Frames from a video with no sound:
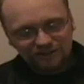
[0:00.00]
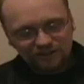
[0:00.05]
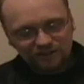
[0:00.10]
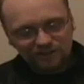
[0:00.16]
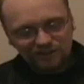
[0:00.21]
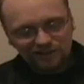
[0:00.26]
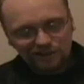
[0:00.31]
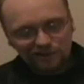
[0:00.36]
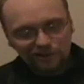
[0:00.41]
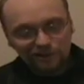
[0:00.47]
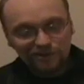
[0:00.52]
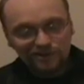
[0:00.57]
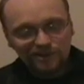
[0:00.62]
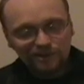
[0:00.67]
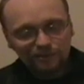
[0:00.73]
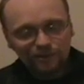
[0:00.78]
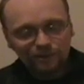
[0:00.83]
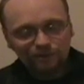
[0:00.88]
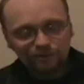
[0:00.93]

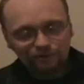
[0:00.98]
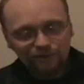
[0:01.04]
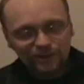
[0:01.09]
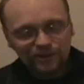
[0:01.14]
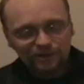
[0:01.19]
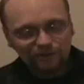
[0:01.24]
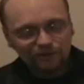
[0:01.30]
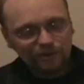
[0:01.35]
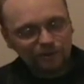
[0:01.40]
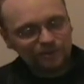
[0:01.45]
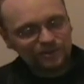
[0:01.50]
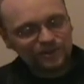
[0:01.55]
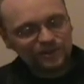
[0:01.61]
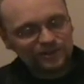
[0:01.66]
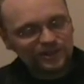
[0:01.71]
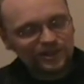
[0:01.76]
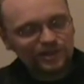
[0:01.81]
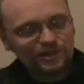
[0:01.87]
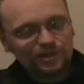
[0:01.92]
stereotypical racial
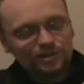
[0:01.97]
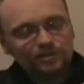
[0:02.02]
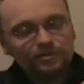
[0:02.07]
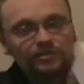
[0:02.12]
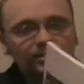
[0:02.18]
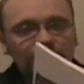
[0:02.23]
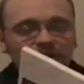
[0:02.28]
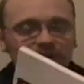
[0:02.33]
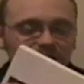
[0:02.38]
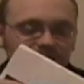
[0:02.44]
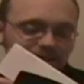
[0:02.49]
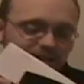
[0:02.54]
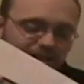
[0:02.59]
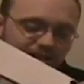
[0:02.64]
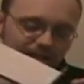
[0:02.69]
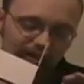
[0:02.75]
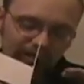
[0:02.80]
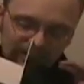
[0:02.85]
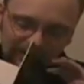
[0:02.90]
representation.
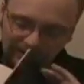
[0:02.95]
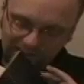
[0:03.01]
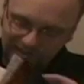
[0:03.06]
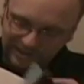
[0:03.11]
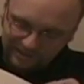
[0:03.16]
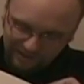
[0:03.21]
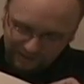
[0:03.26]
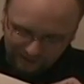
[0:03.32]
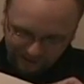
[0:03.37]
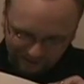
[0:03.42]
This is an